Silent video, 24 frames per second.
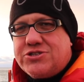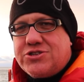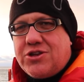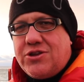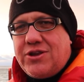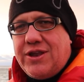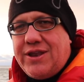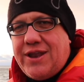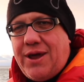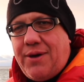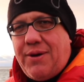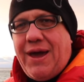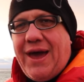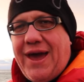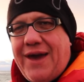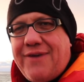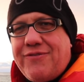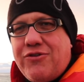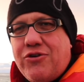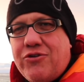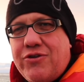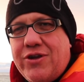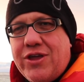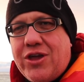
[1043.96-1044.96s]
stunning. Now I
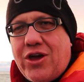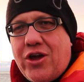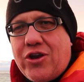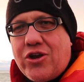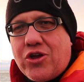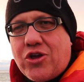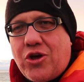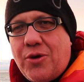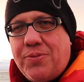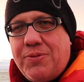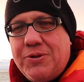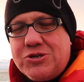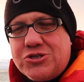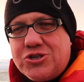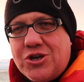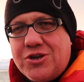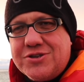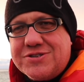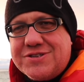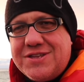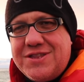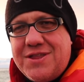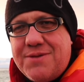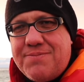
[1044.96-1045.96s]
have already got a couple of
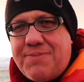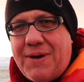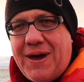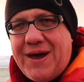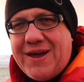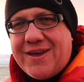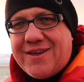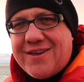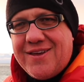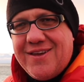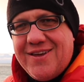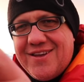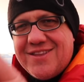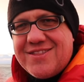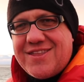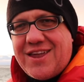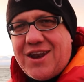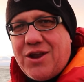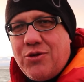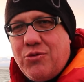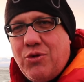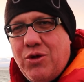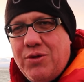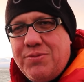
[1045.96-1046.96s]
shots in the bag
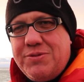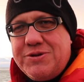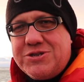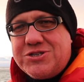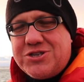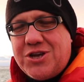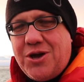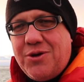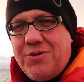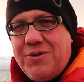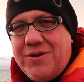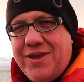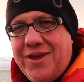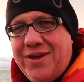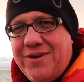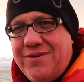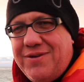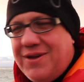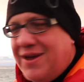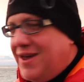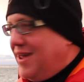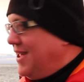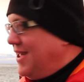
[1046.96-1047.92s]
that I will be showing you.